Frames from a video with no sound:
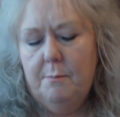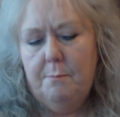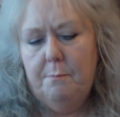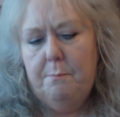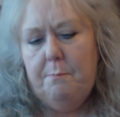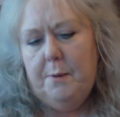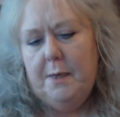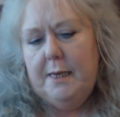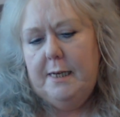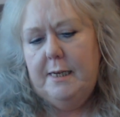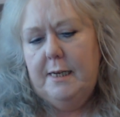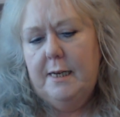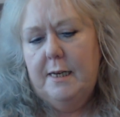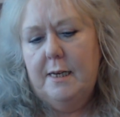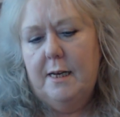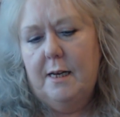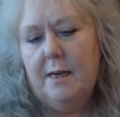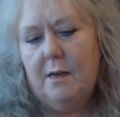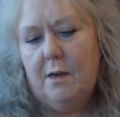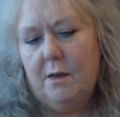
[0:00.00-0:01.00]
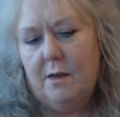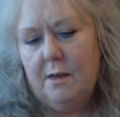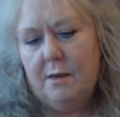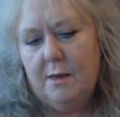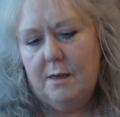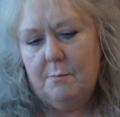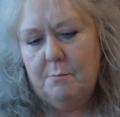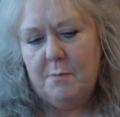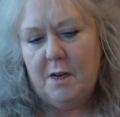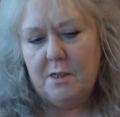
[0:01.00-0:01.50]
But
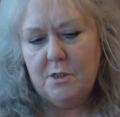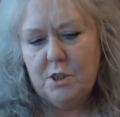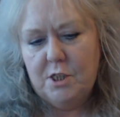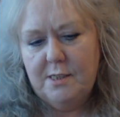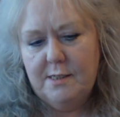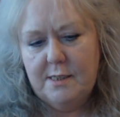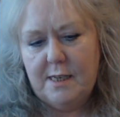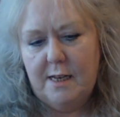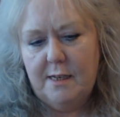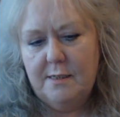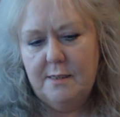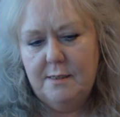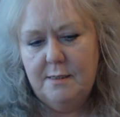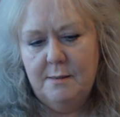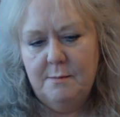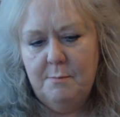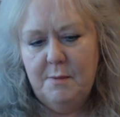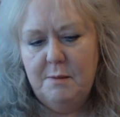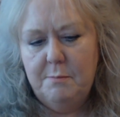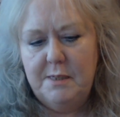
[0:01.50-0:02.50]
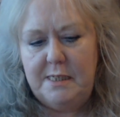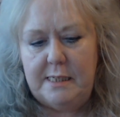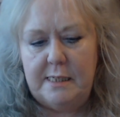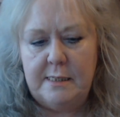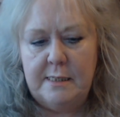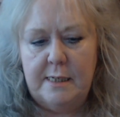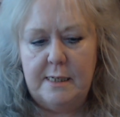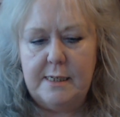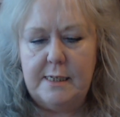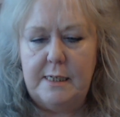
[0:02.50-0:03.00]
much as I maybe
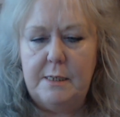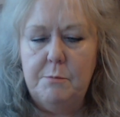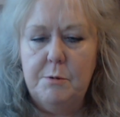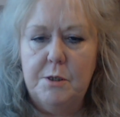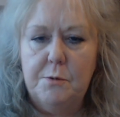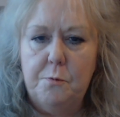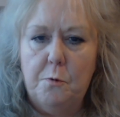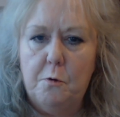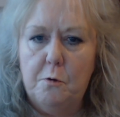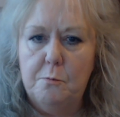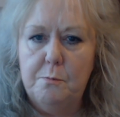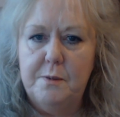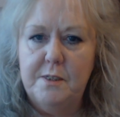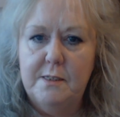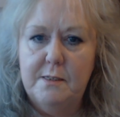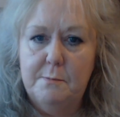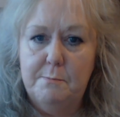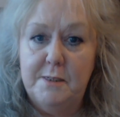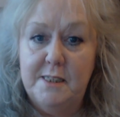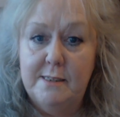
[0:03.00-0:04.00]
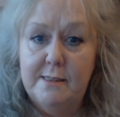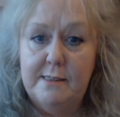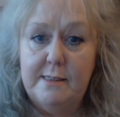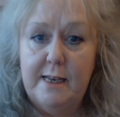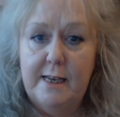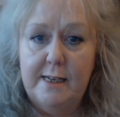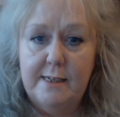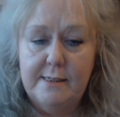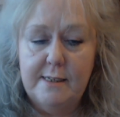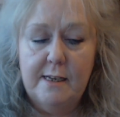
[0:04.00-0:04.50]
didn't agree with what was being
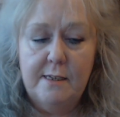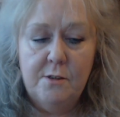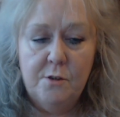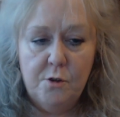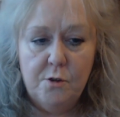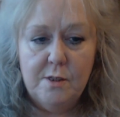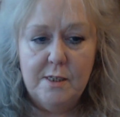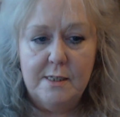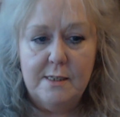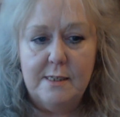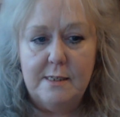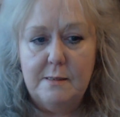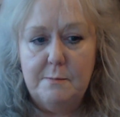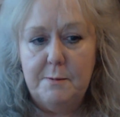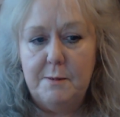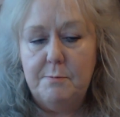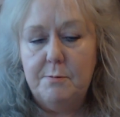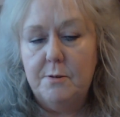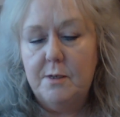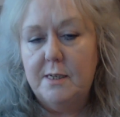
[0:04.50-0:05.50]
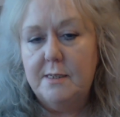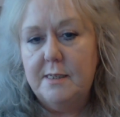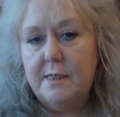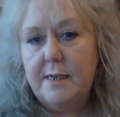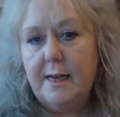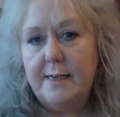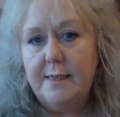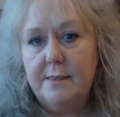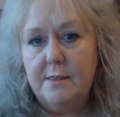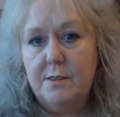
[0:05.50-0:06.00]
said, I knew that these people had a
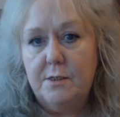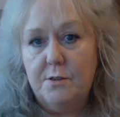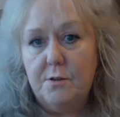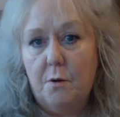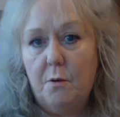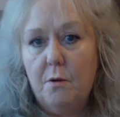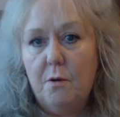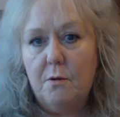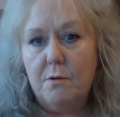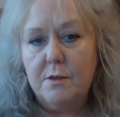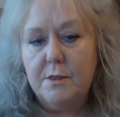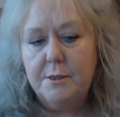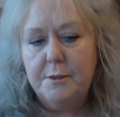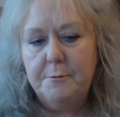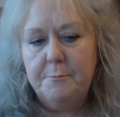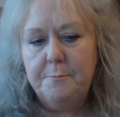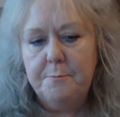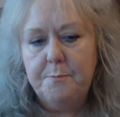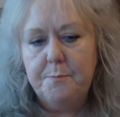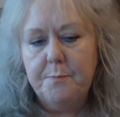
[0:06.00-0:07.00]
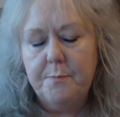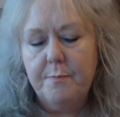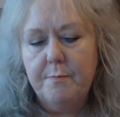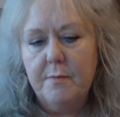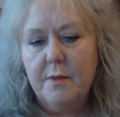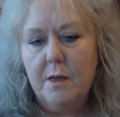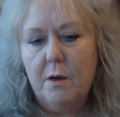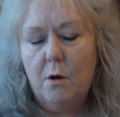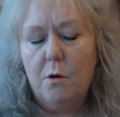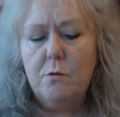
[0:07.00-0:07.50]
right to talk.
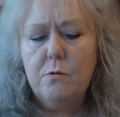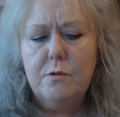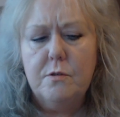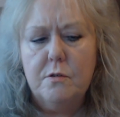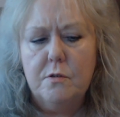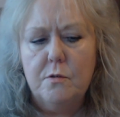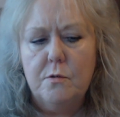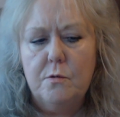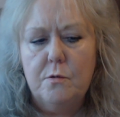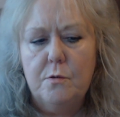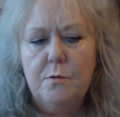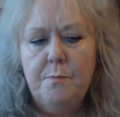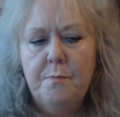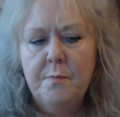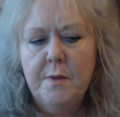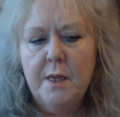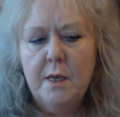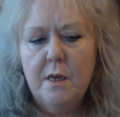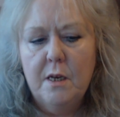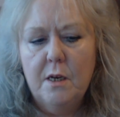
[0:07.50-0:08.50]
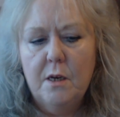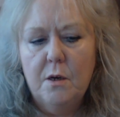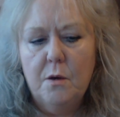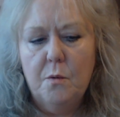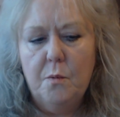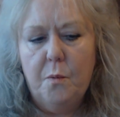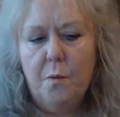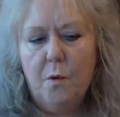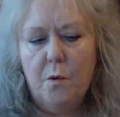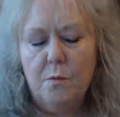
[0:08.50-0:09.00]
Also,
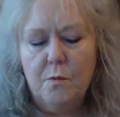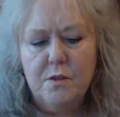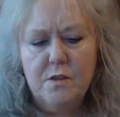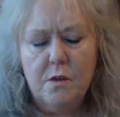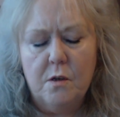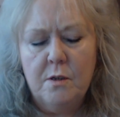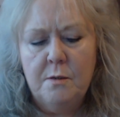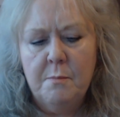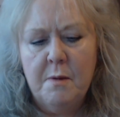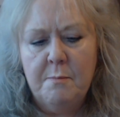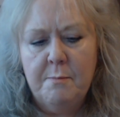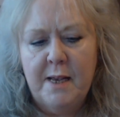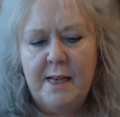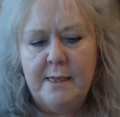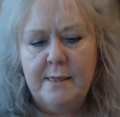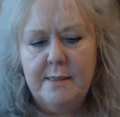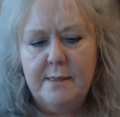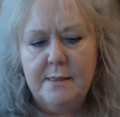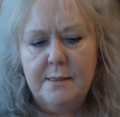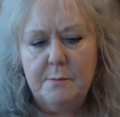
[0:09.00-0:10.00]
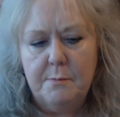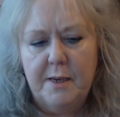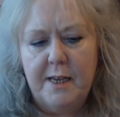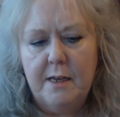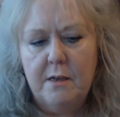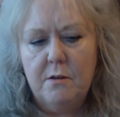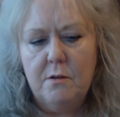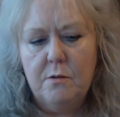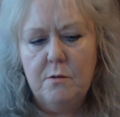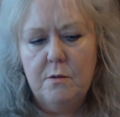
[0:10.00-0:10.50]
what was on my mind as
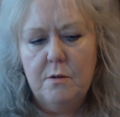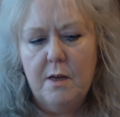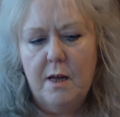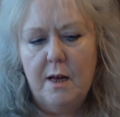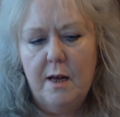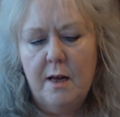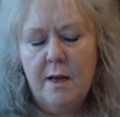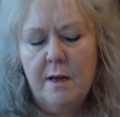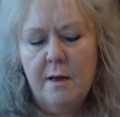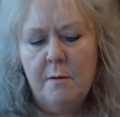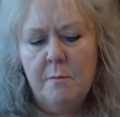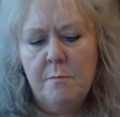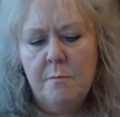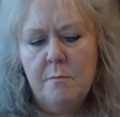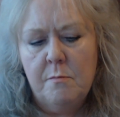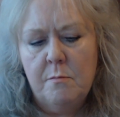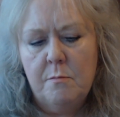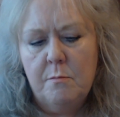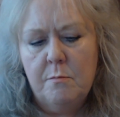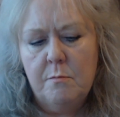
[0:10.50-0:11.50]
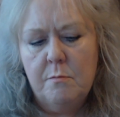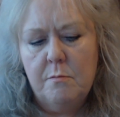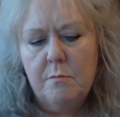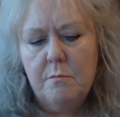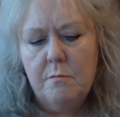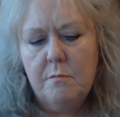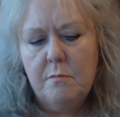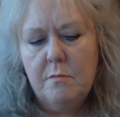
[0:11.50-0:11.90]
well, um,